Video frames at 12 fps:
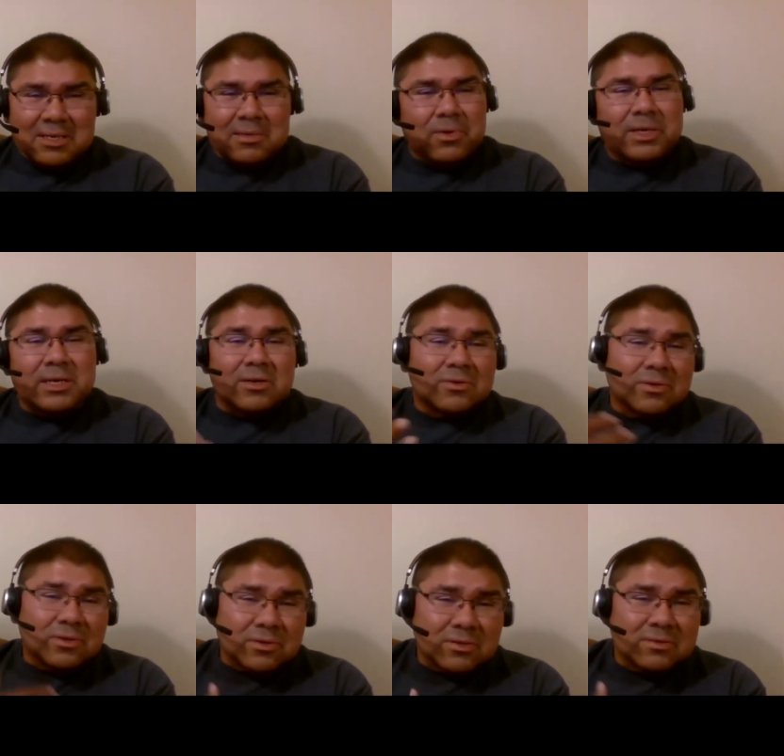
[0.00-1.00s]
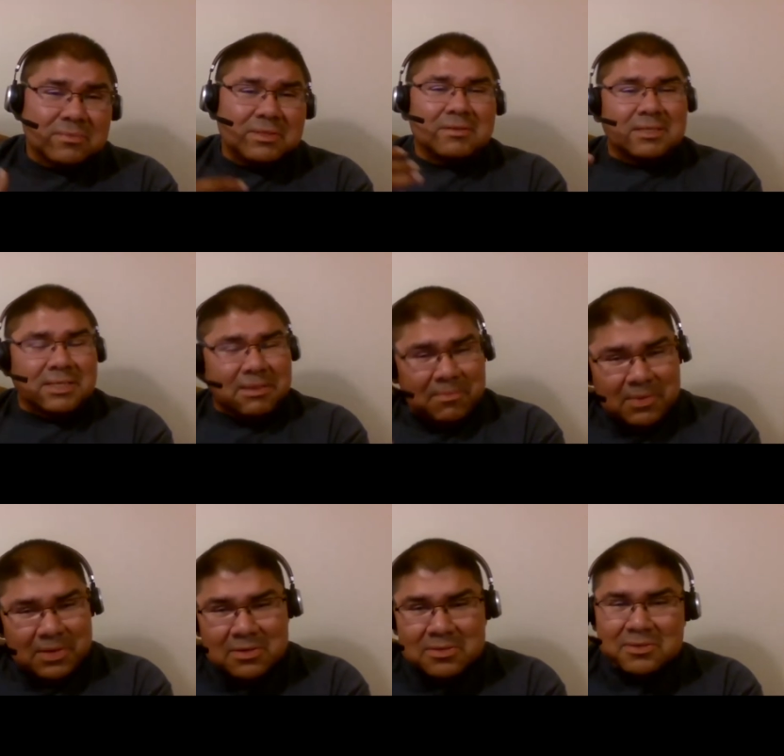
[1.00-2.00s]
bring a whole group, to get
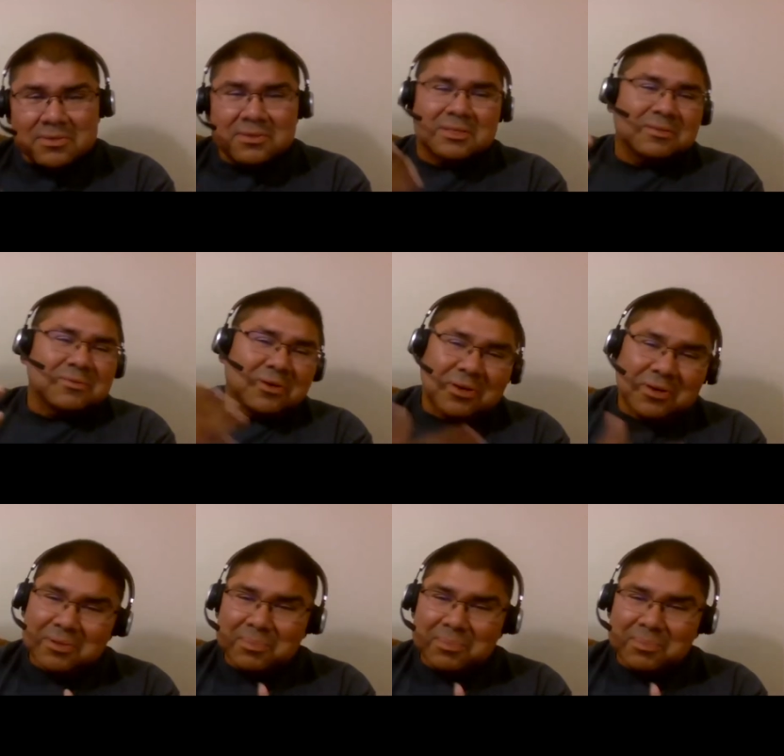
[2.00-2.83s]
meals, to do all the